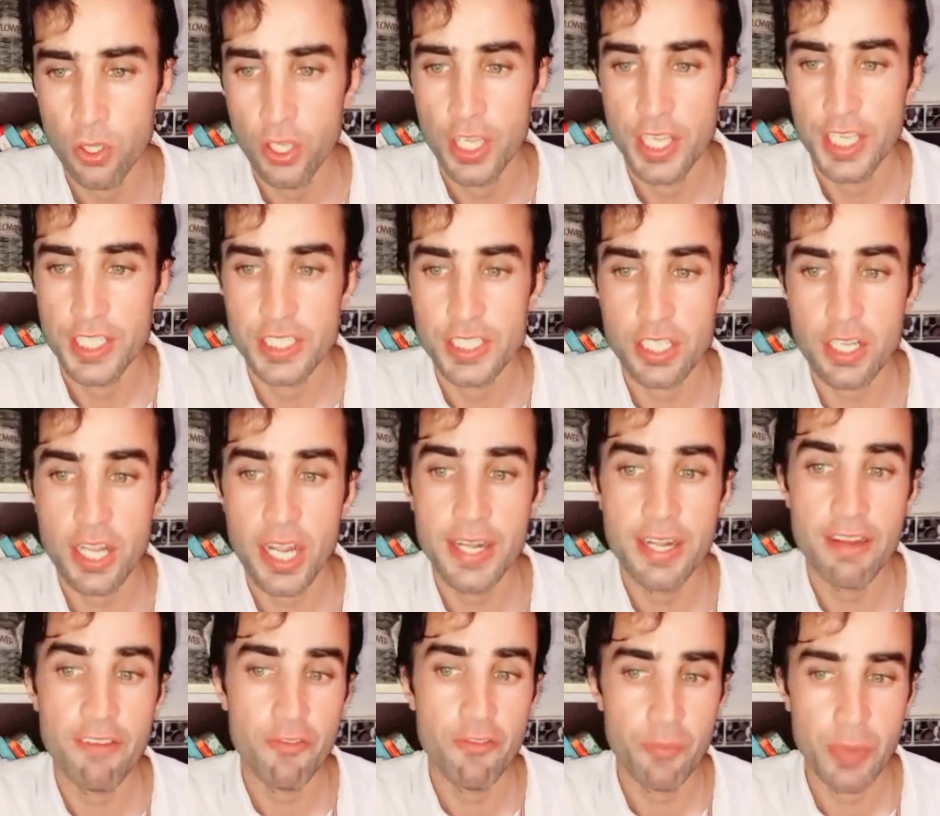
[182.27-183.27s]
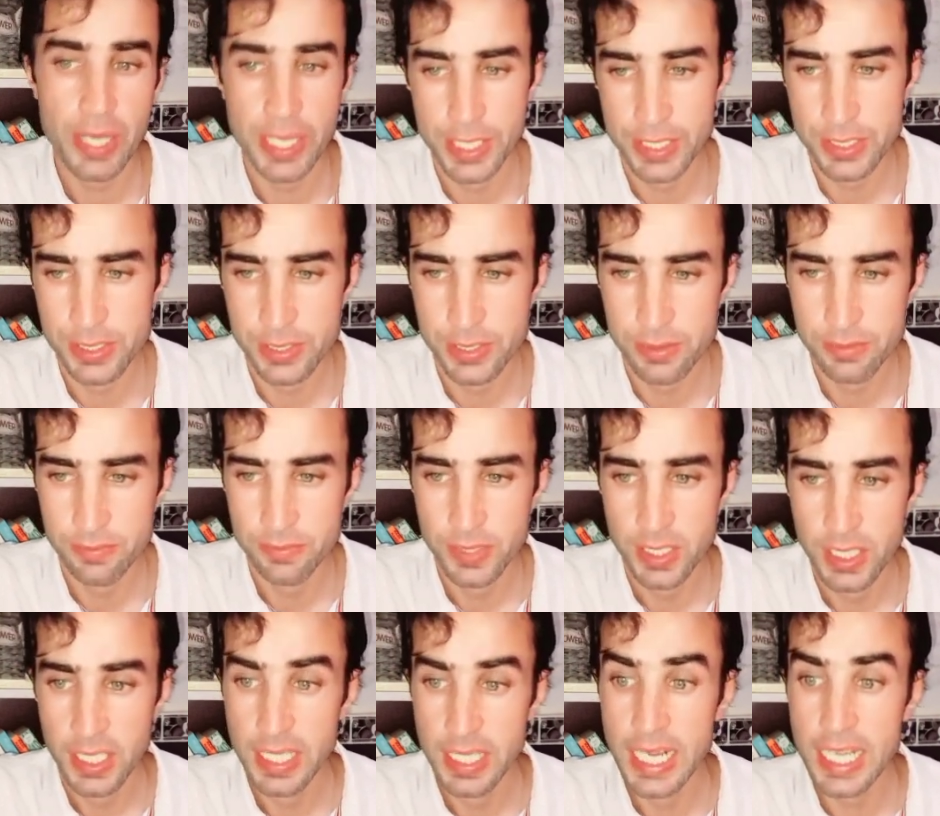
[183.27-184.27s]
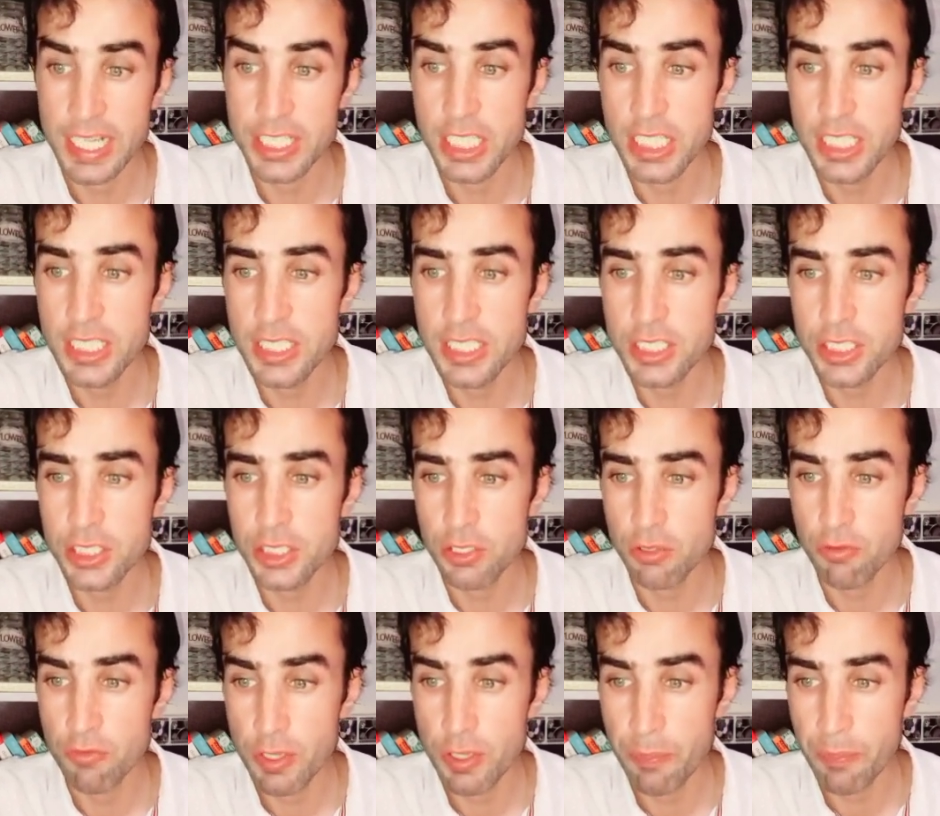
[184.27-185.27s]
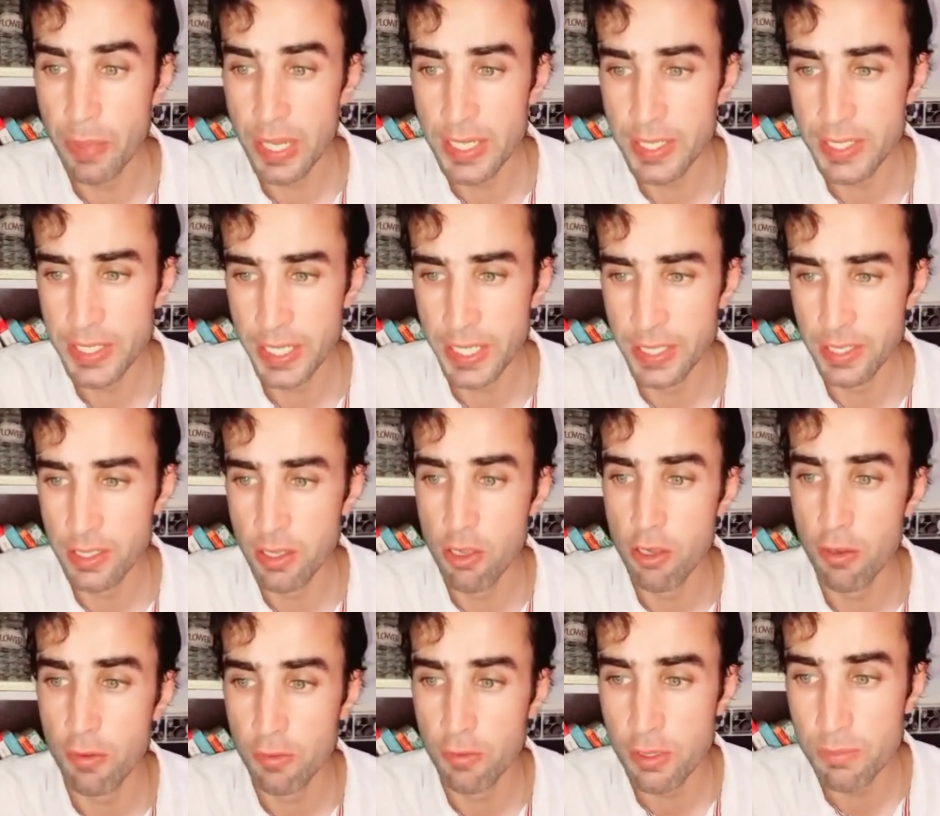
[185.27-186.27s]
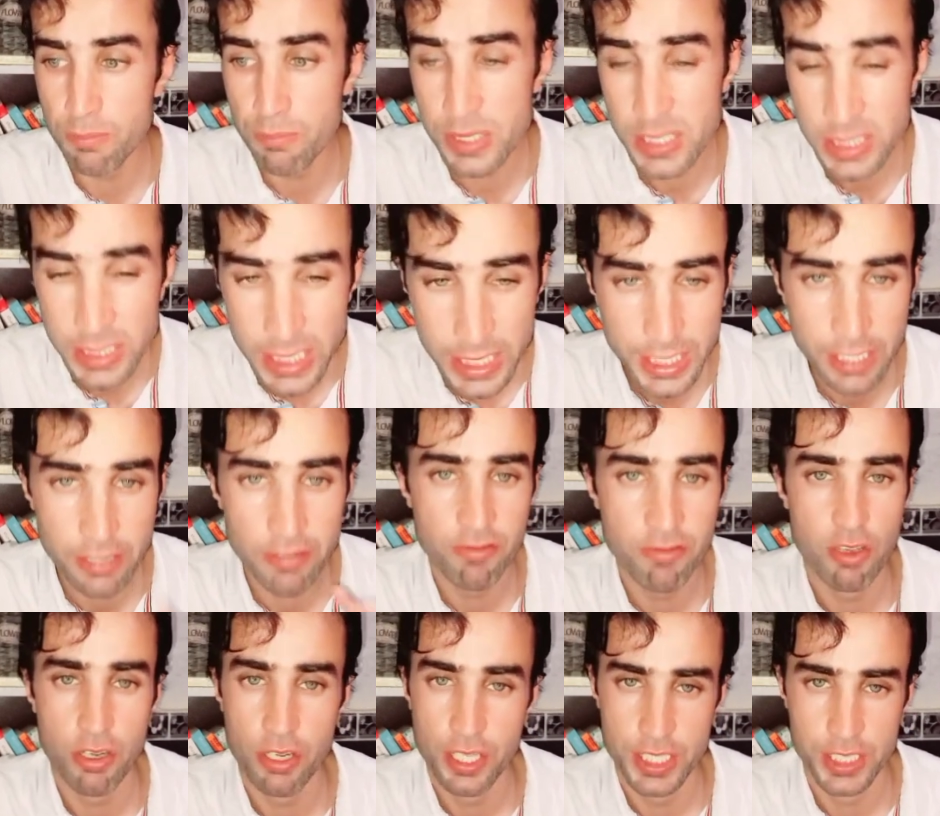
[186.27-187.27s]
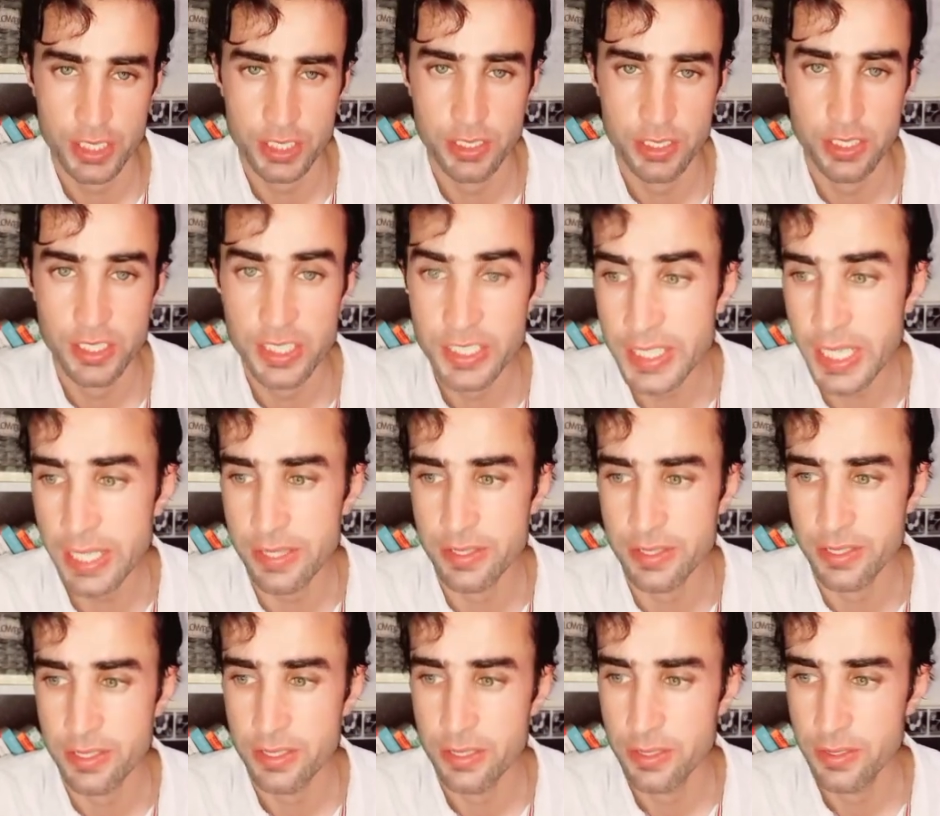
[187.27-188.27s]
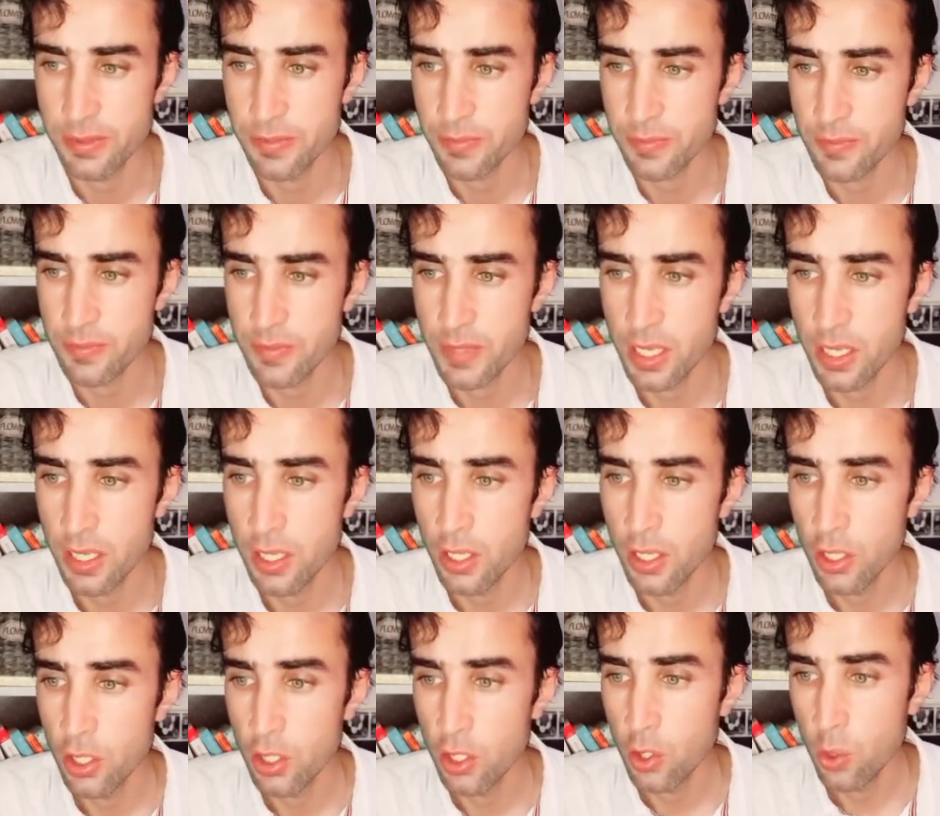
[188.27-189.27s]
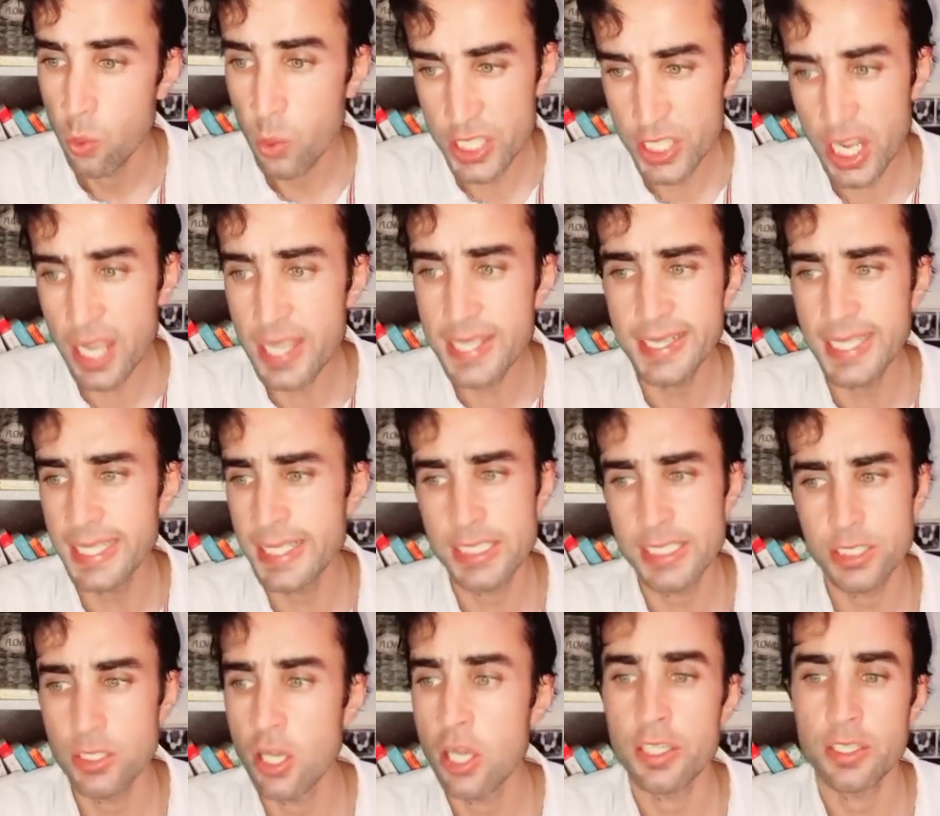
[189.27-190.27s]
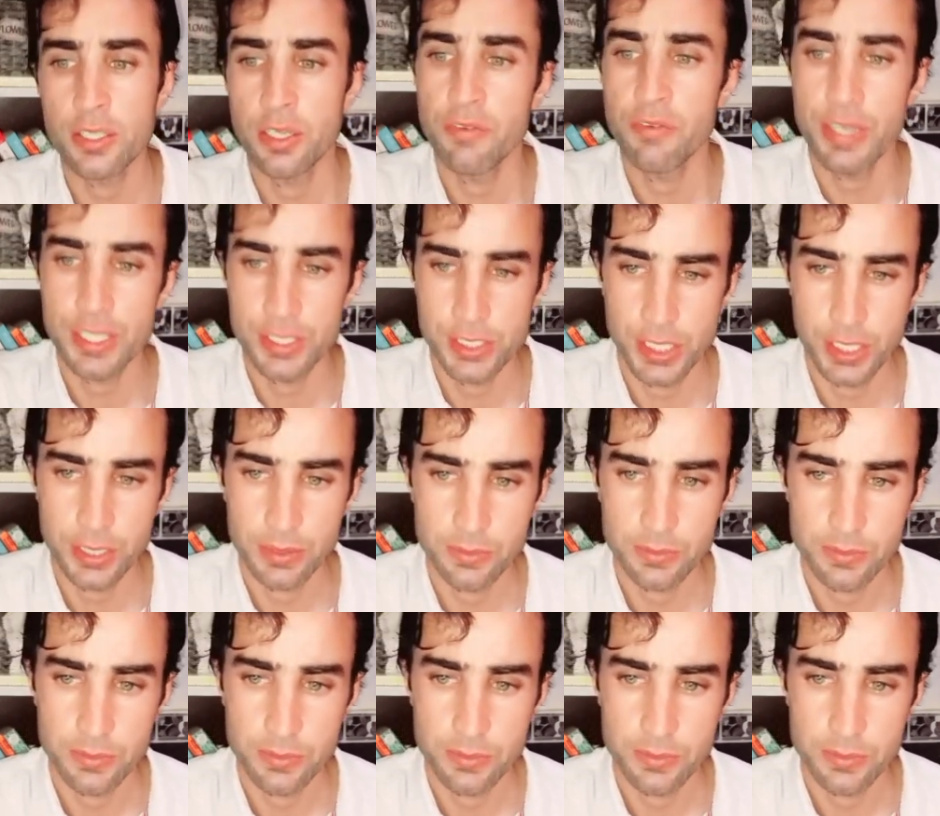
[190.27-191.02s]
is a kind of penance, like Jalil is repenting or compensating for his sins, which I think is not convincing.